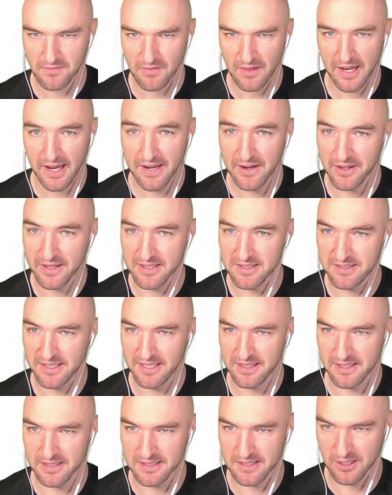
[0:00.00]
And you can see
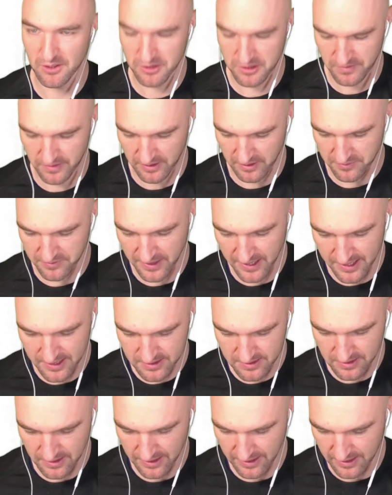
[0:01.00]
this goes very
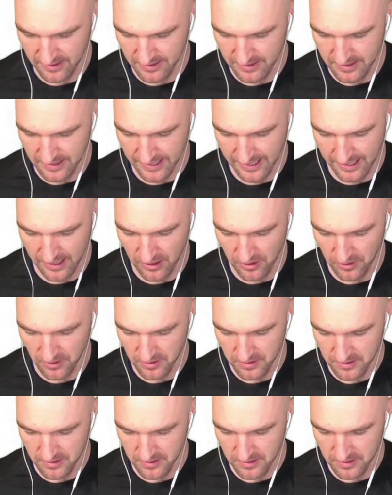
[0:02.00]
fast, and now